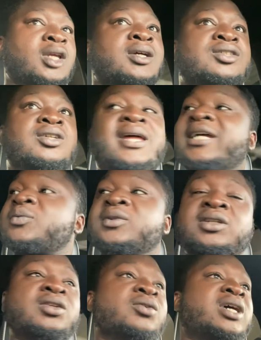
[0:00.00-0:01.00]
So that's what
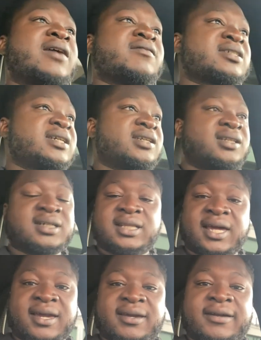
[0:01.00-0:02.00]
the new cover is going to look
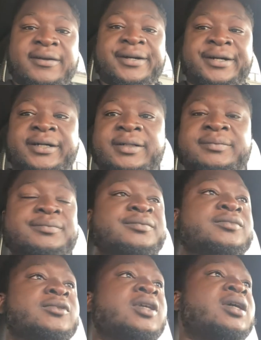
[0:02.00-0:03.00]
like.
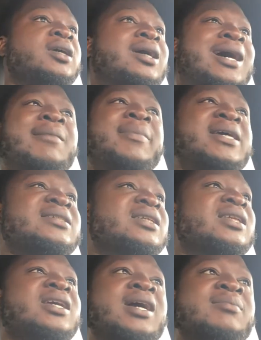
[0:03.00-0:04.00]

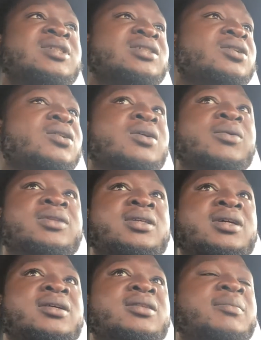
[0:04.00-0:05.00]
I'm just going with
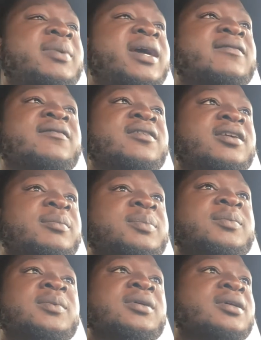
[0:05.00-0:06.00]
the backflip,
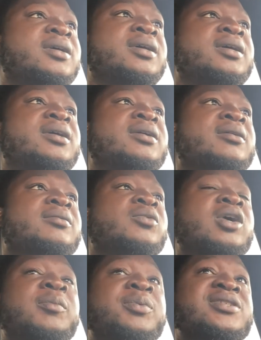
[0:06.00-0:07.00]

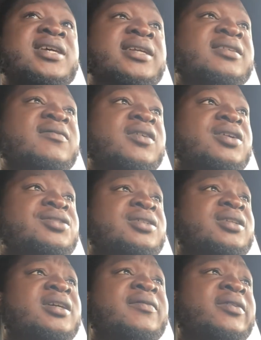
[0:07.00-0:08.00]
well-protected
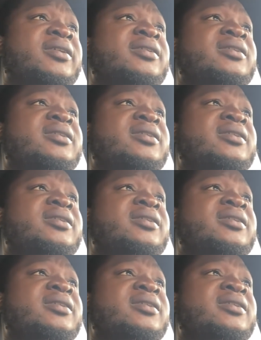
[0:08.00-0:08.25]
version of it.